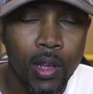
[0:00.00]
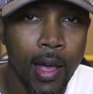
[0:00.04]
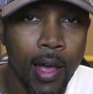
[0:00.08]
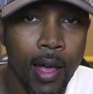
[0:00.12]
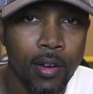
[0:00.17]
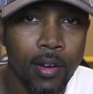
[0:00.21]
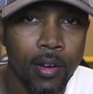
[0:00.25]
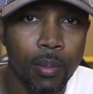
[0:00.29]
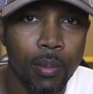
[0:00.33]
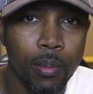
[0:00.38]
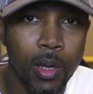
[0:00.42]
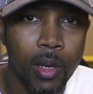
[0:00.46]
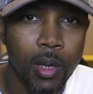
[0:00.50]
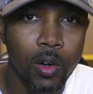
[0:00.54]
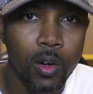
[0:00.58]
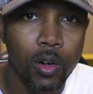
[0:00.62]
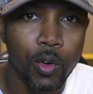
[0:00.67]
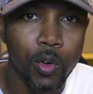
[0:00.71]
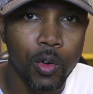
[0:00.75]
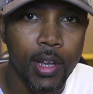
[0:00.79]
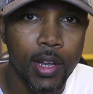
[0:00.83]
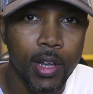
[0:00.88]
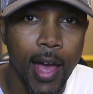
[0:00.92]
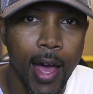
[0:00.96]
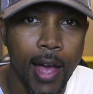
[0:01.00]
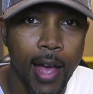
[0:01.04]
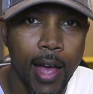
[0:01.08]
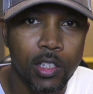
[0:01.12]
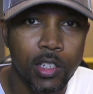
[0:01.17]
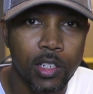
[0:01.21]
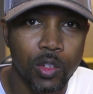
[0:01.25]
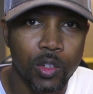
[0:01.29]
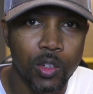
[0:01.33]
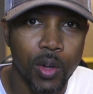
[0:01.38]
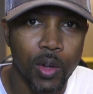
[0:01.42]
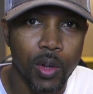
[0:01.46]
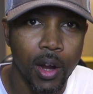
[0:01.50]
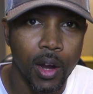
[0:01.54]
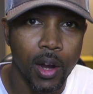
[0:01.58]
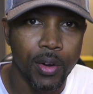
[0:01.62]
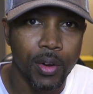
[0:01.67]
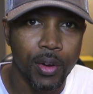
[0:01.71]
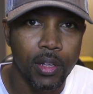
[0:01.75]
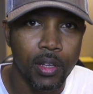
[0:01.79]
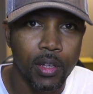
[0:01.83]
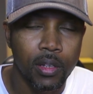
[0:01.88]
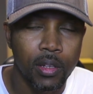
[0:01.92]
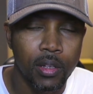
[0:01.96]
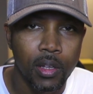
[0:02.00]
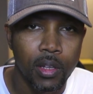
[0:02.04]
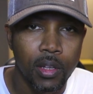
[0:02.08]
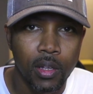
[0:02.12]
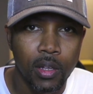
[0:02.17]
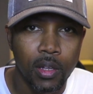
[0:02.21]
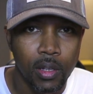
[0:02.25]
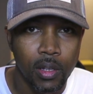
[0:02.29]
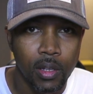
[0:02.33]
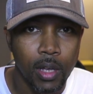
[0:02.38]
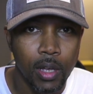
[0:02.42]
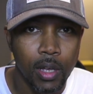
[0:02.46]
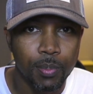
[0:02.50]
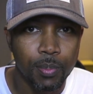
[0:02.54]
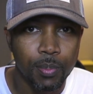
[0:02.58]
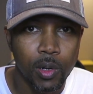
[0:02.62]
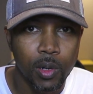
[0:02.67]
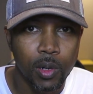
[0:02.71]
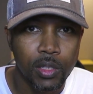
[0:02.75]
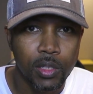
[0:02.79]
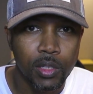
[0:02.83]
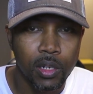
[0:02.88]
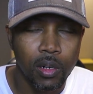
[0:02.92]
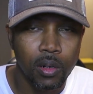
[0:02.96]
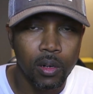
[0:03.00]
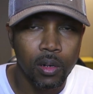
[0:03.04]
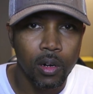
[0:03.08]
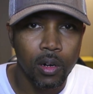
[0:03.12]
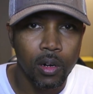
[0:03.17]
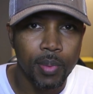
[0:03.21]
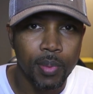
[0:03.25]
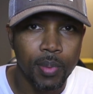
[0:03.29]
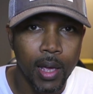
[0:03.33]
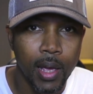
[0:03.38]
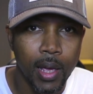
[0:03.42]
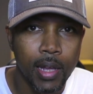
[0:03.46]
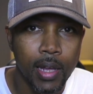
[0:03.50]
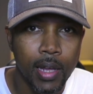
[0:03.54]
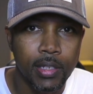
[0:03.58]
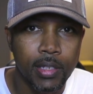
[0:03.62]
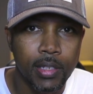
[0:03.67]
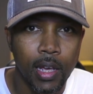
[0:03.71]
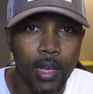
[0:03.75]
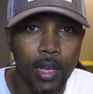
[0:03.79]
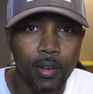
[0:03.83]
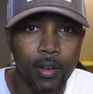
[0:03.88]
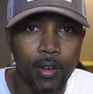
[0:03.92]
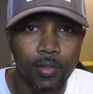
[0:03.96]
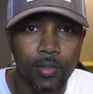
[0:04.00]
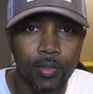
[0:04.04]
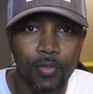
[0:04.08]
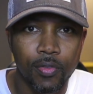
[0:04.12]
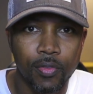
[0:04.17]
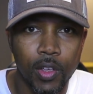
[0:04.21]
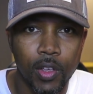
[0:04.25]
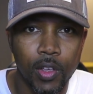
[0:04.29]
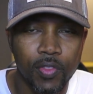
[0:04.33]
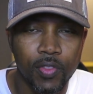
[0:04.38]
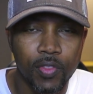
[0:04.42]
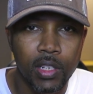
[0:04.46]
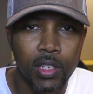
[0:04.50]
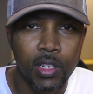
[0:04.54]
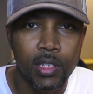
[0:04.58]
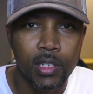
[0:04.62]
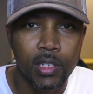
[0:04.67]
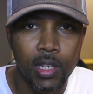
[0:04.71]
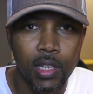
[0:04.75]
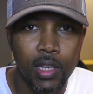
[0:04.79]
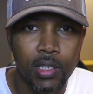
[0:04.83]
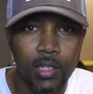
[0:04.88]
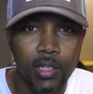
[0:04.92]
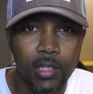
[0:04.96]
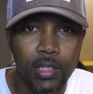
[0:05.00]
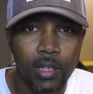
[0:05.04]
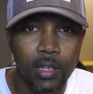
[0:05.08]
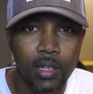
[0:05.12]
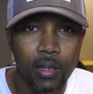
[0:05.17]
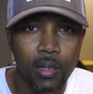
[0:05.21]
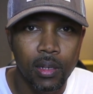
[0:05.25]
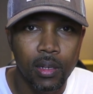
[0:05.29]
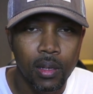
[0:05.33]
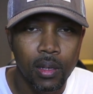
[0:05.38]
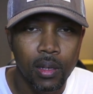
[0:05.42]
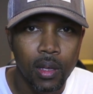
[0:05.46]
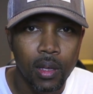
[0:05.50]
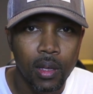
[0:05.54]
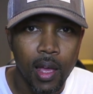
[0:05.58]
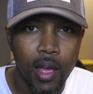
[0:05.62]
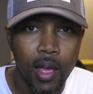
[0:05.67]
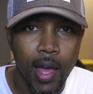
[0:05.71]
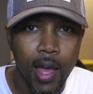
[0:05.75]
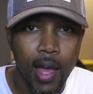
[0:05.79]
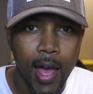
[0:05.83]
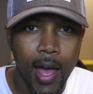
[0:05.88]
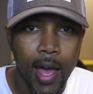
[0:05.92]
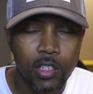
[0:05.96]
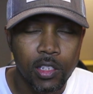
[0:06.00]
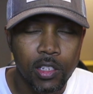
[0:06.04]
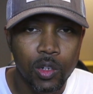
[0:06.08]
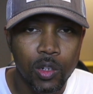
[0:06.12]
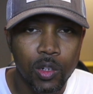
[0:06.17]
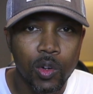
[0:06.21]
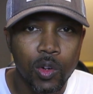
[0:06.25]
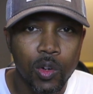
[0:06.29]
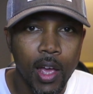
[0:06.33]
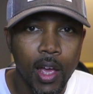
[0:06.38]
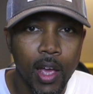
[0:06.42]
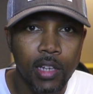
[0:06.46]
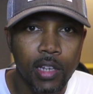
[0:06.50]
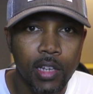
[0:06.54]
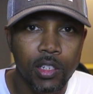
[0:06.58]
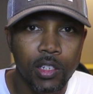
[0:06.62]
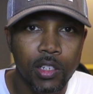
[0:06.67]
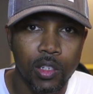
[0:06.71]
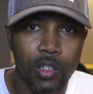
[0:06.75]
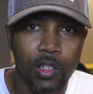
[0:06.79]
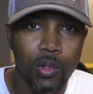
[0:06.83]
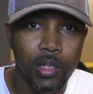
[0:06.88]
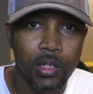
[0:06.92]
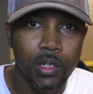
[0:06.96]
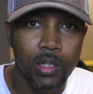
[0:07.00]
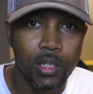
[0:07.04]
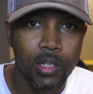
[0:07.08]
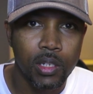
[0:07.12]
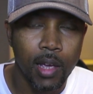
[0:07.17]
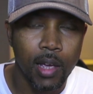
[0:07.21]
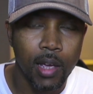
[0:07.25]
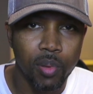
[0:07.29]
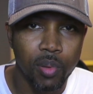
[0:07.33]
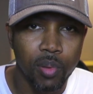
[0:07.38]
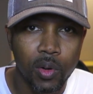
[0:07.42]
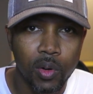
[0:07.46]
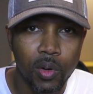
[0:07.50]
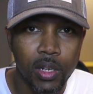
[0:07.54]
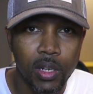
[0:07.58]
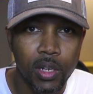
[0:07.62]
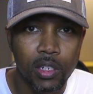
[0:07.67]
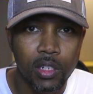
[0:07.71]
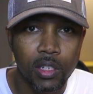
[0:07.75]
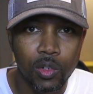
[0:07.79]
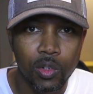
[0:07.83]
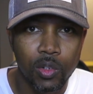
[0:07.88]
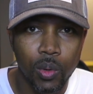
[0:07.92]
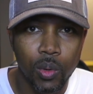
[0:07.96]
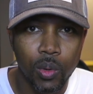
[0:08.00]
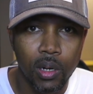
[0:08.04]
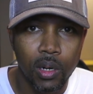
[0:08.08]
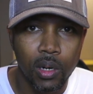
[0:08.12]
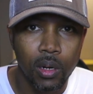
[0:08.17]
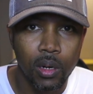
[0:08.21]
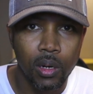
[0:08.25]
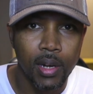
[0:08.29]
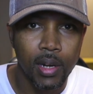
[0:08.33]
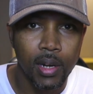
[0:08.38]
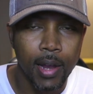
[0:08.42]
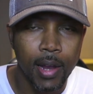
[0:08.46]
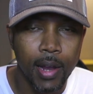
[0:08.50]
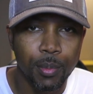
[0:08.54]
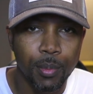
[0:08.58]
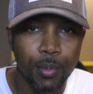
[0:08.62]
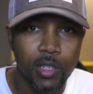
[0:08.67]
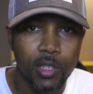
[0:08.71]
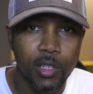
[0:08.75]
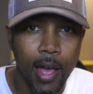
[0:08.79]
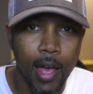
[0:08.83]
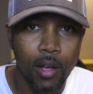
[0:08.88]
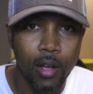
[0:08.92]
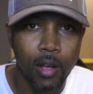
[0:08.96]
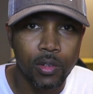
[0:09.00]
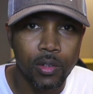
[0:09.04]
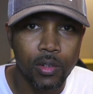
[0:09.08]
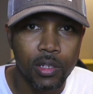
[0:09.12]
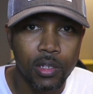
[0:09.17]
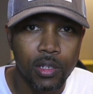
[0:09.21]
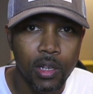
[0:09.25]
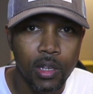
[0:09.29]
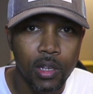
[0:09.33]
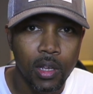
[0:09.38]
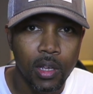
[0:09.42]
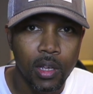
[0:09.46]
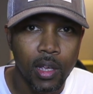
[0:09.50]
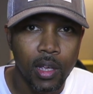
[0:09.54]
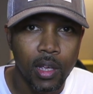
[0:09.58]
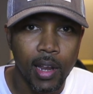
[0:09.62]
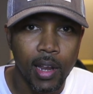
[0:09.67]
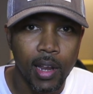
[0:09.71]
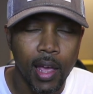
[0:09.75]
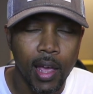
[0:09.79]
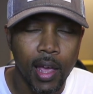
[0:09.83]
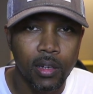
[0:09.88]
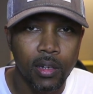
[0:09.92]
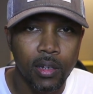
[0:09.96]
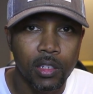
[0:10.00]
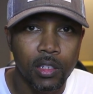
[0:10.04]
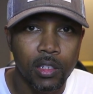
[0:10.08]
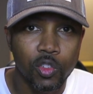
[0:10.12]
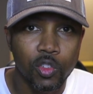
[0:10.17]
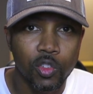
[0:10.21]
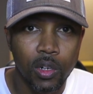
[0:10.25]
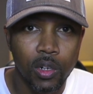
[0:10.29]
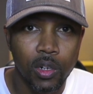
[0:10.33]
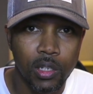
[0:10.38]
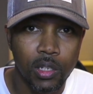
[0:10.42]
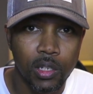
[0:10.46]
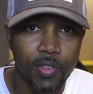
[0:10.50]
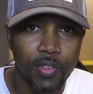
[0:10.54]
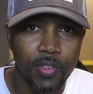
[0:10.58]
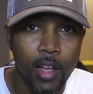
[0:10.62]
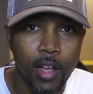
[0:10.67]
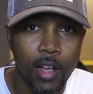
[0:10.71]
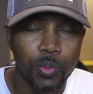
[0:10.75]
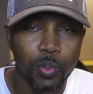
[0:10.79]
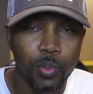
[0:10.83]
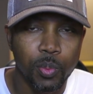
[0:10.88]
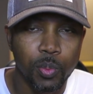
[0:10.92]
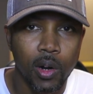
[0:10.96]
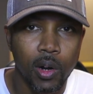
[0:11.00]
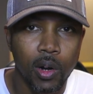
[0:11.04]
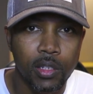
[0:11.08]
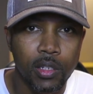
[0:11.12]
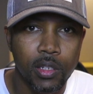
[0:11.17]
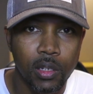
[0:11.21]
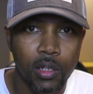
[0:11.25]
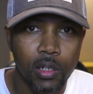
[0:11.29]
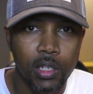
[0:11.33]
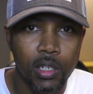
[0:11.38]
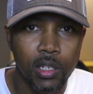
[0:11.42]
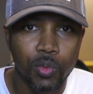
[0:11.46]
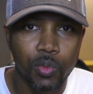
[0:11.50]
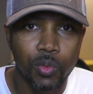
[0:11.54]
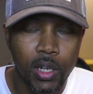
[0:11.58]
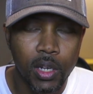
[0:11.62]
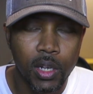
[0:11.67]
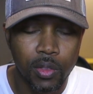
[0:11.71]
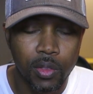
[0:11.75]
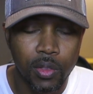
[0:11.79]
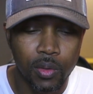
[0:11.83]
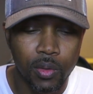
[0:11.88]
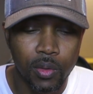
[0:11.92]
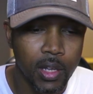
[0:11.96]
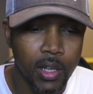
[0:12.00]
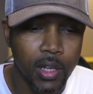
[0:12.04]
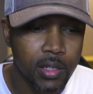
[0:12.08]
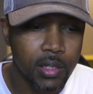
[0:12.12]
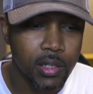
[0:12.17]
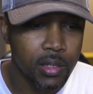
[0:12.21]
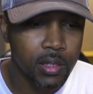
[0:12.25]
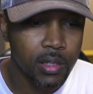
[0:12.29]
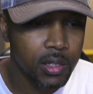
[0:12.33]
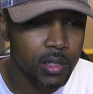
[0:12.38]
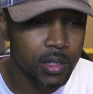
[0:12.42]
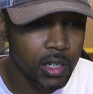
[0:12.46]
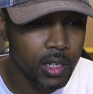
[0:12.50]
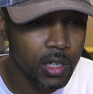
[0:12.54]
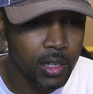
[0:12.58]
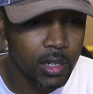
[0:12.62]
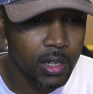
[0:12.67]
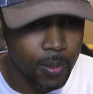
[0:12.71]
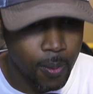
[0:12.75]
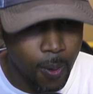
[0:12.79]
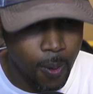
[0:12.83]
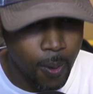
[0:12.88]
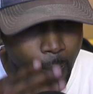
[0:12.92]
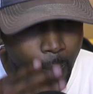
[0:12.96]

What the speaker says: out in the Mill Creek High School area, that posted on her page that 50 to 60 high school age students had broken into one of her neighbor's house and had a destructive house party. So let's read through this and see